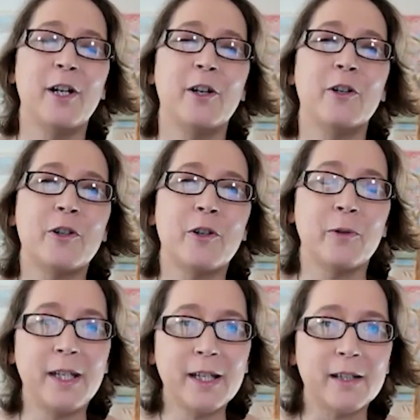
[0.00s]
to
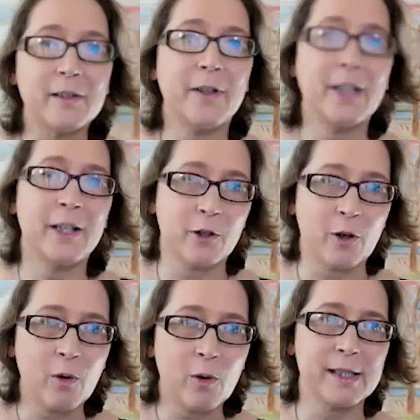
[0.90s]
give in your
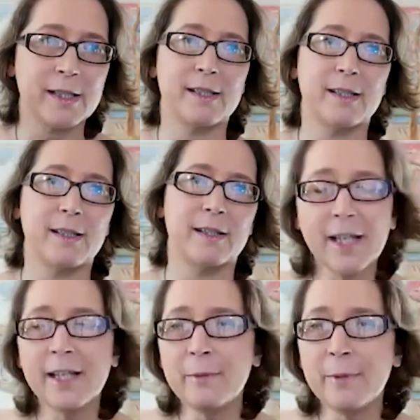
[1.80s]
courses.
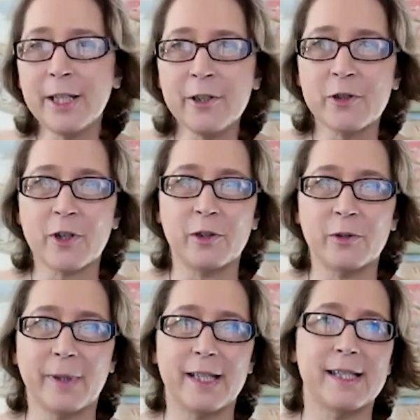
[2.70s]
Anybody who struggled
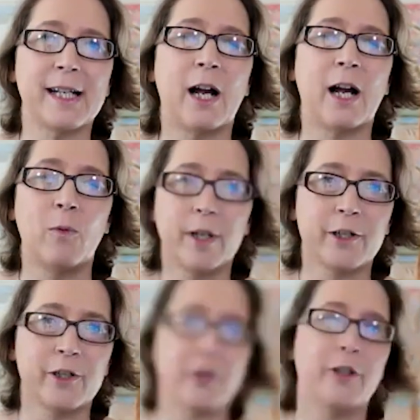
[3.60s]
with this, I want to
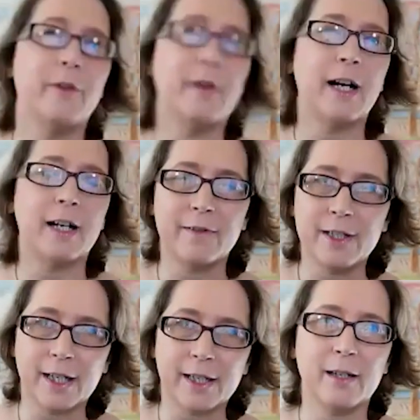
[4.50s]
assure you, I've
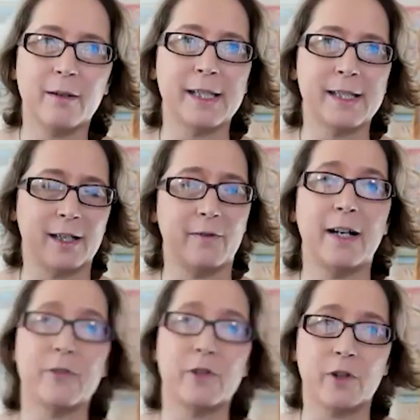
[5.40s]
done it myself.
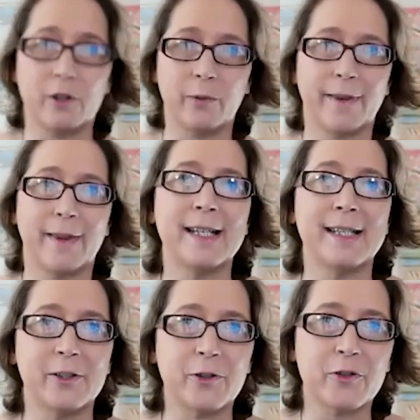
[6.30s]
I've struggled with it. I
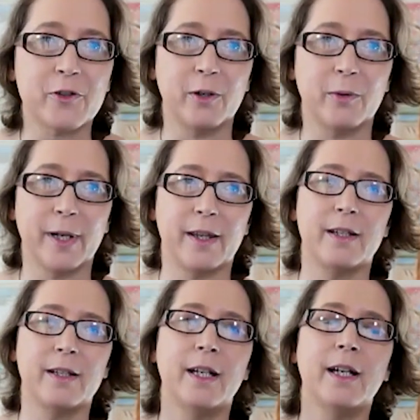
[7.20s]
still struggle with
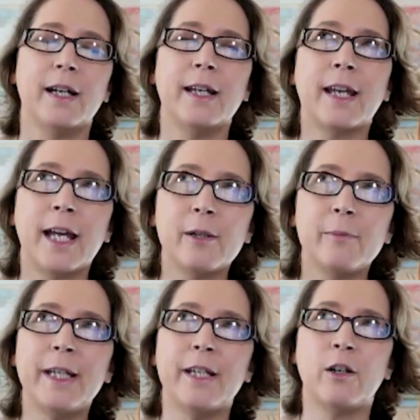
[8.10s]
it. It can
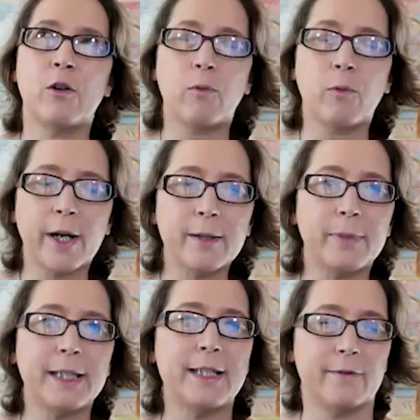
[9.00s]
be
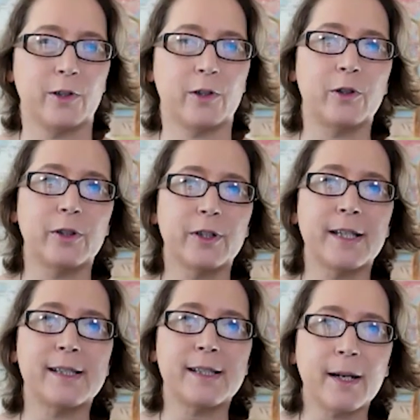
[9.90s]
incredibly difficult to
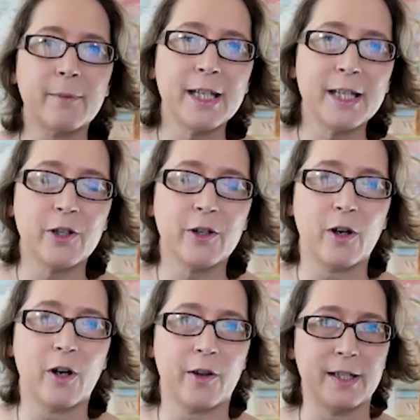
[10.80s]
step into your
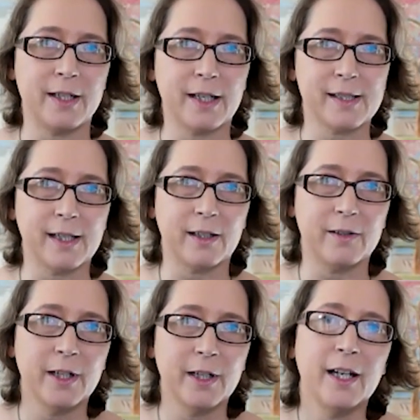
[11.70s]
authentic
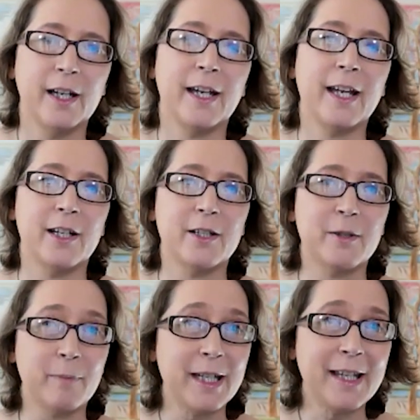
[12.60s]
self
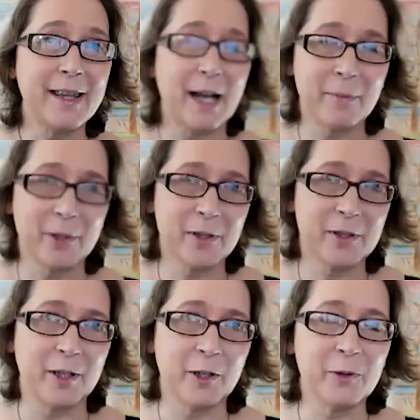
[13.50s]
and be that
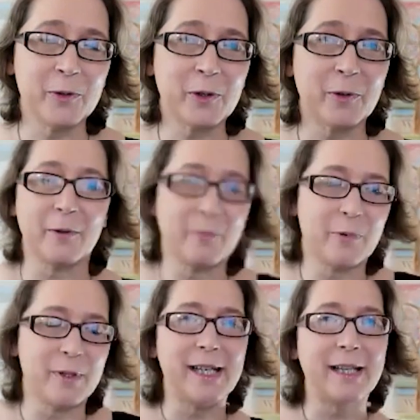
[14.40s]
person who's going to
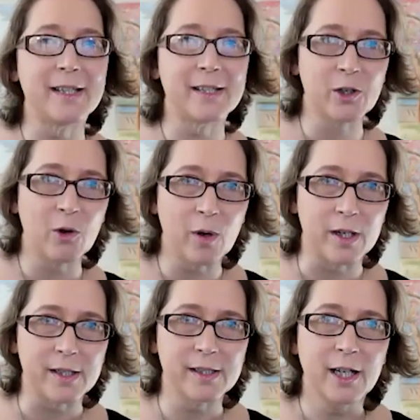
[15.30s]
present this
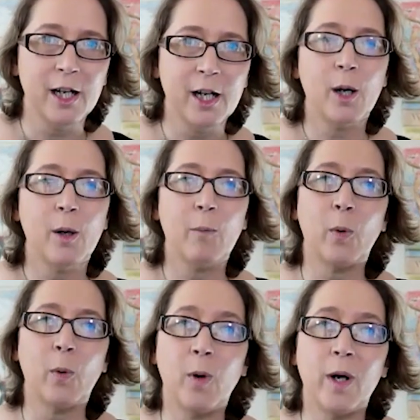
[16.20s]
course.
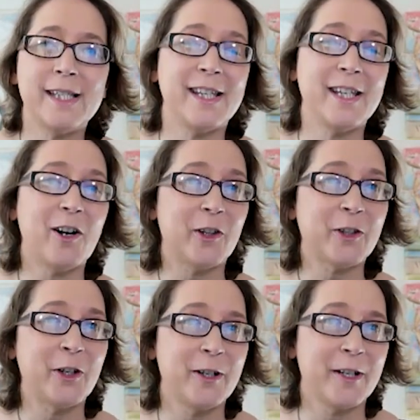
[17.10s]
But what's the
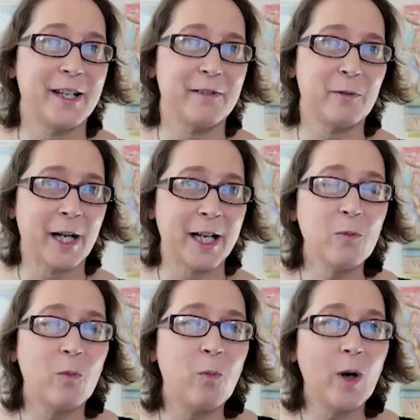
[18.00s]
alternative, right?
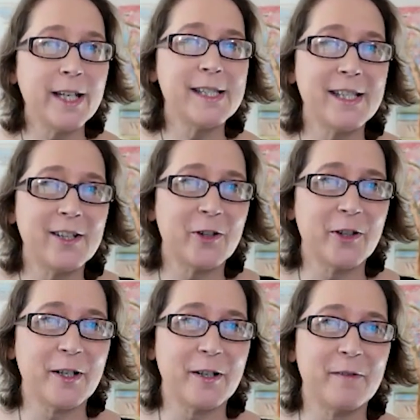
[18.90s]
What is the
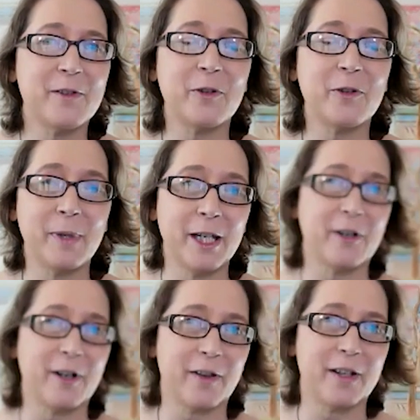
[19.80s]
alternative to being
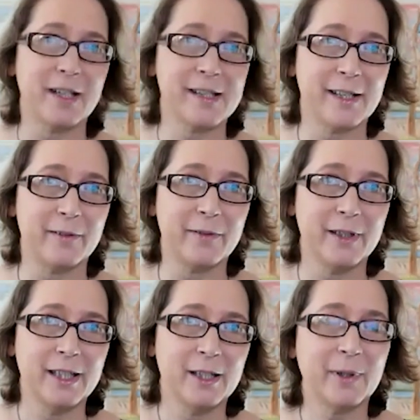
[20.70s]
your authentic self?
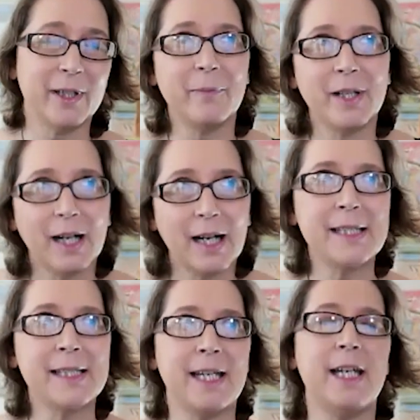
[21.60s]
Well, I
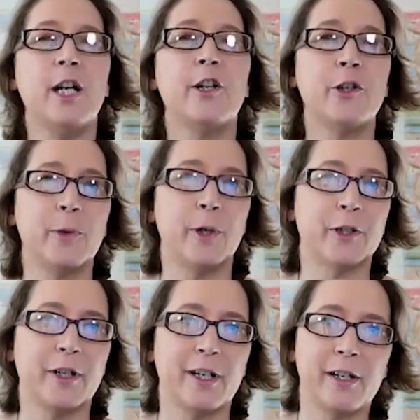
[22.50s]
see two
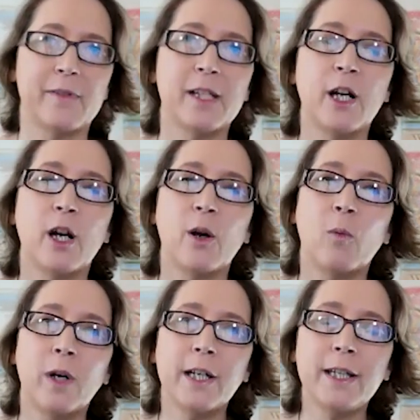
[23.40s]
alternatives.
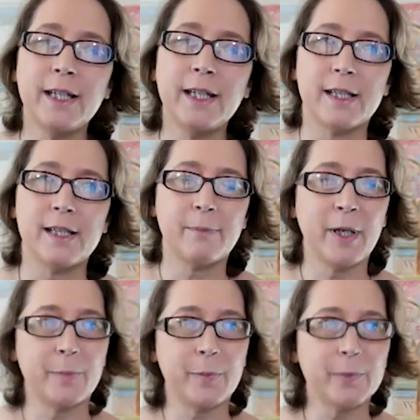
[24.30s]
One is
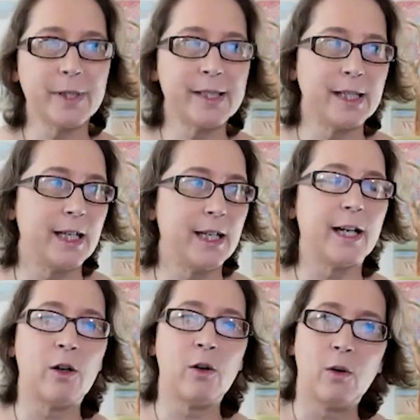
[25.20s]
people will see
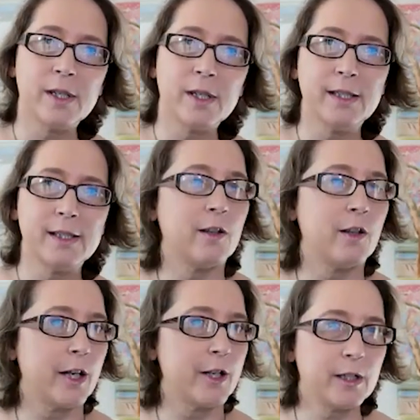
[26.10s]
that courses,
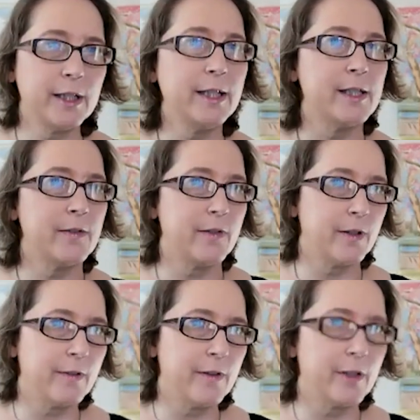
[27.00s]
logically, it's
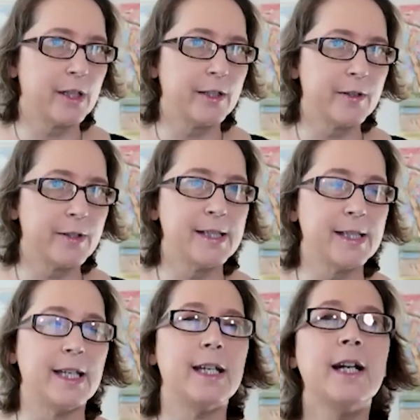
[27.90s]
very, very clear to
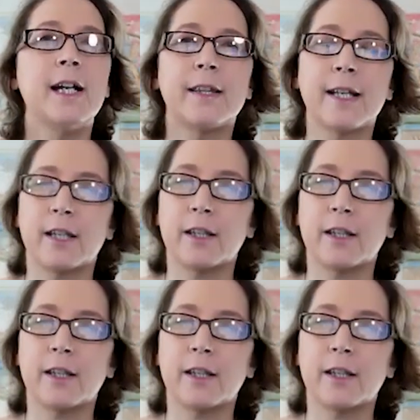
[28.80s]
see that the